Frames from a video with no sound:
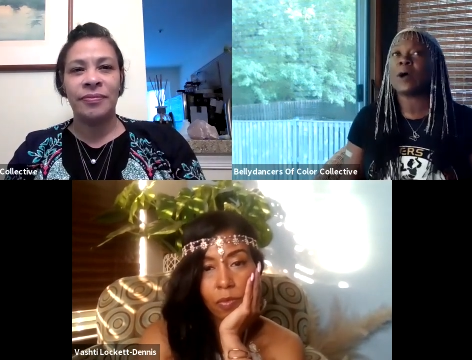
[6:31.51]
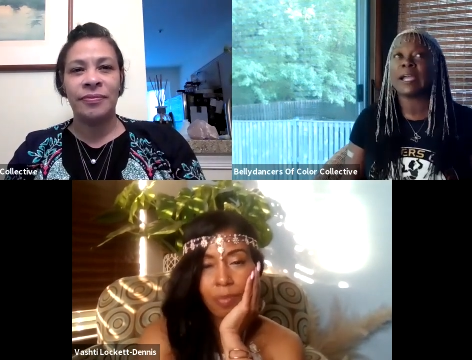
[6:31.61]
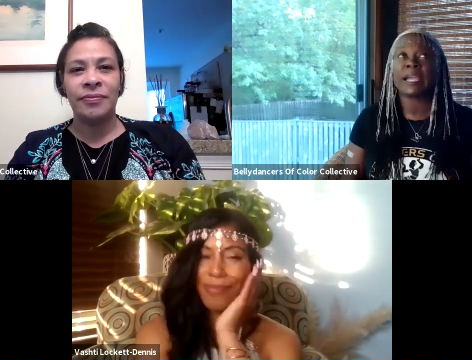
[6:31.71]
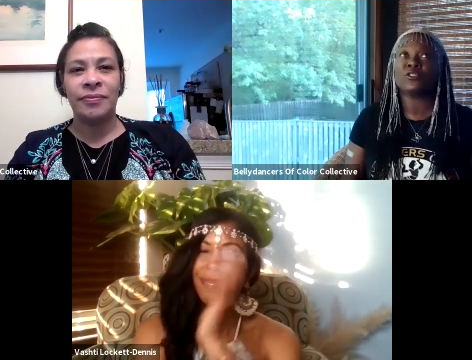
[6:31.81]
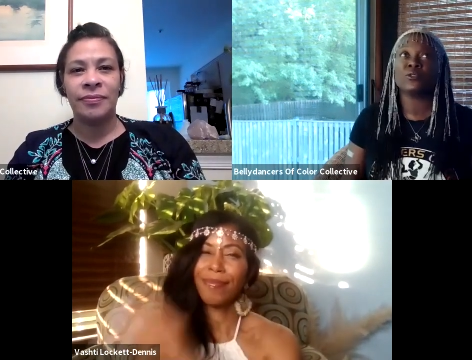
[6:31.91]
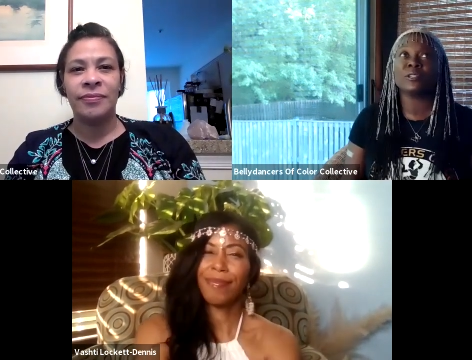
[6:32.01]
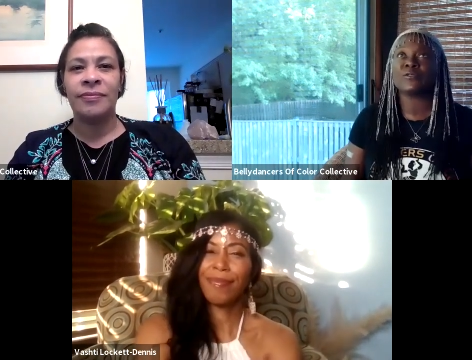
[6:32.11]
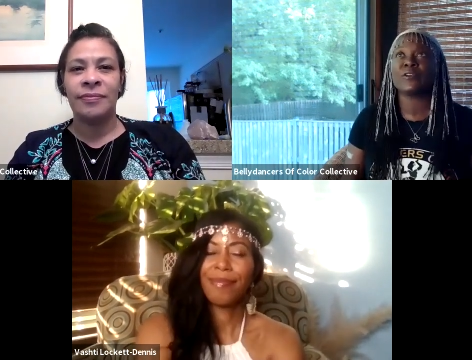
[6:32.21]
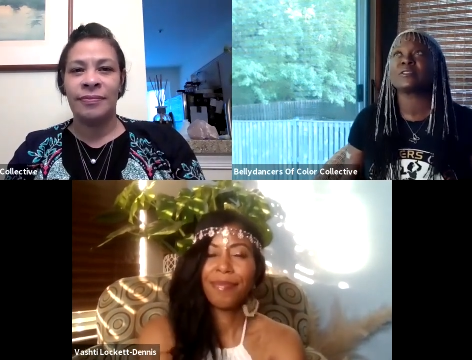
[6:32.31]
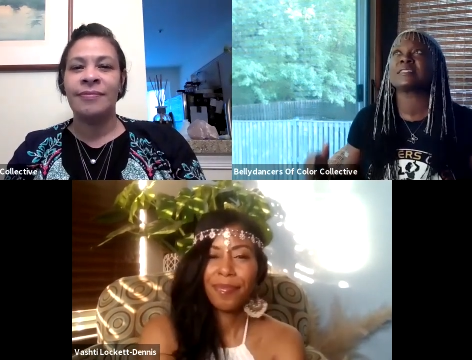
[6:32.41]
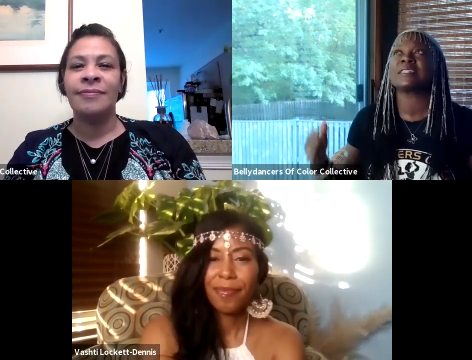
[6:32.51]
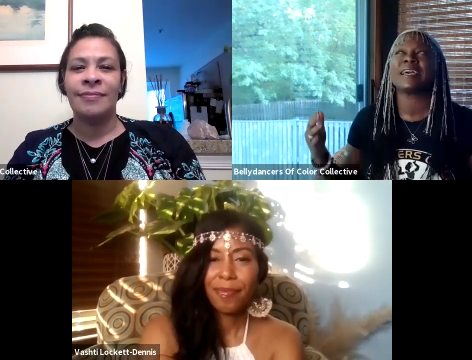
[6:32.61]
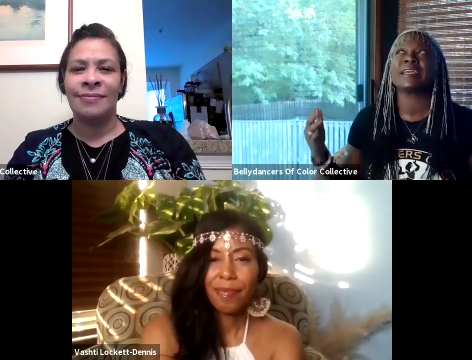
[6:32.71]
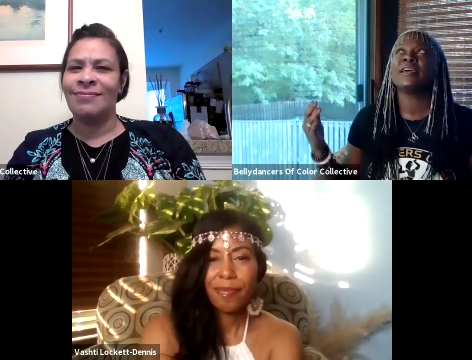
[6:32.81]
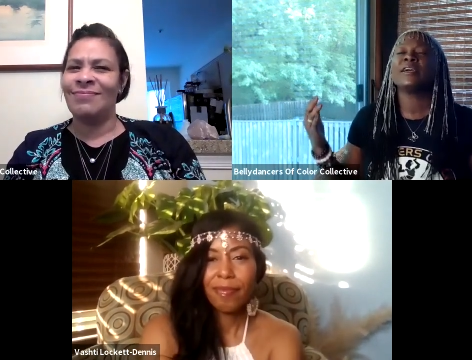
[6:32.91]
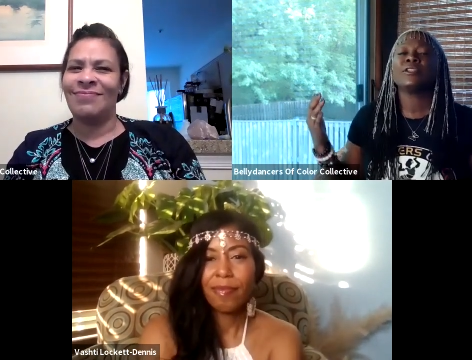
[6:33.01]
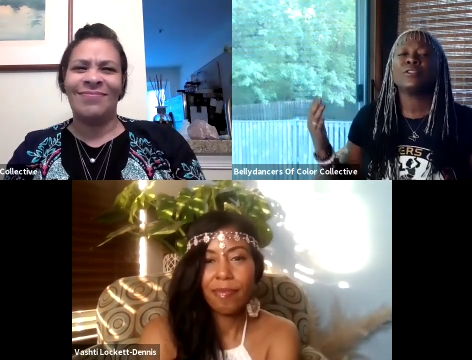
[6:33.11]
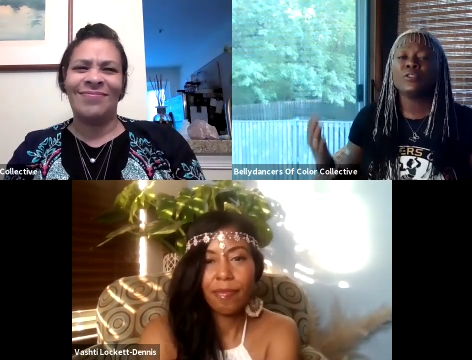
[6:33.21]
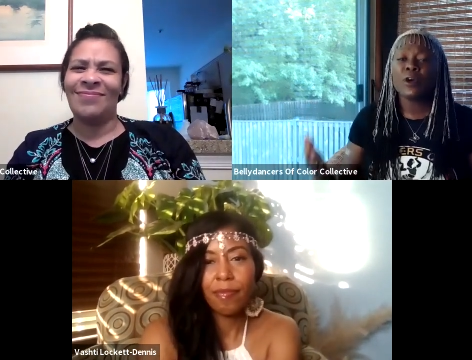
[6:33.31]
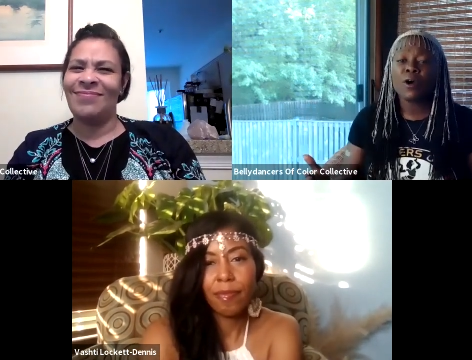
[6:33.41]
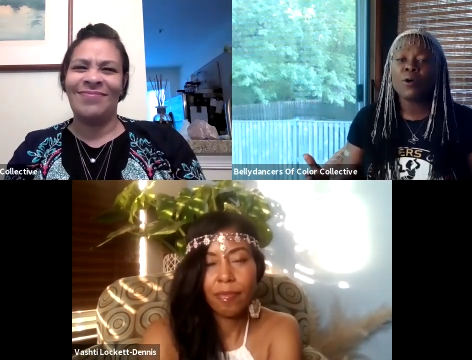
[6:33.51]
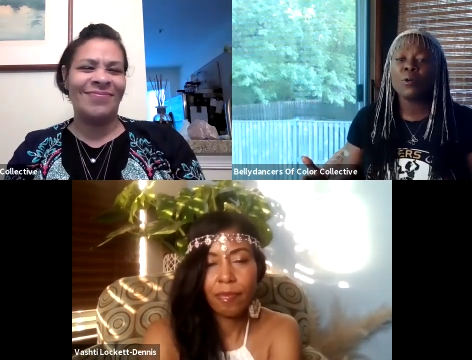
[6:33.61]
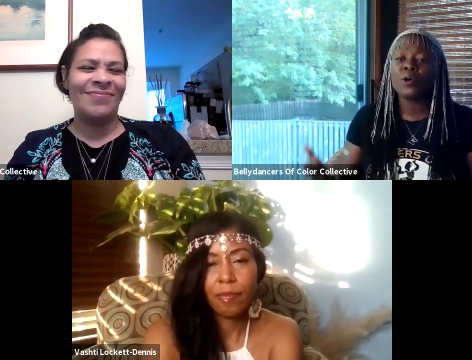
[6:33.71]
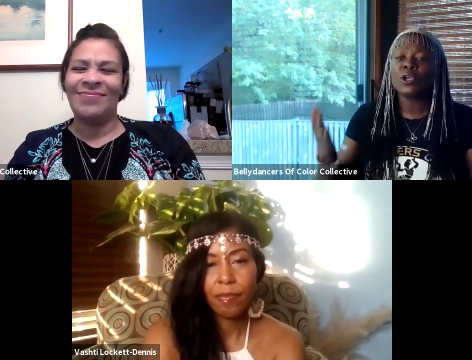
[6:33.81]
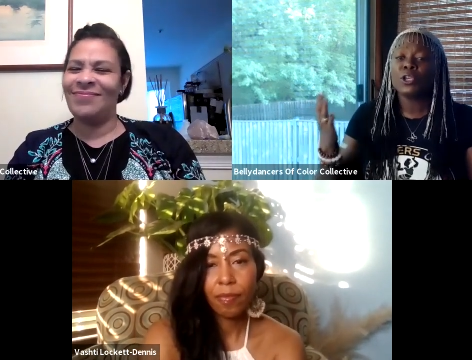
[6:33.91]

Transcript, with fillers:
Speaker 1: Oh, I got to do this first. It's like, No,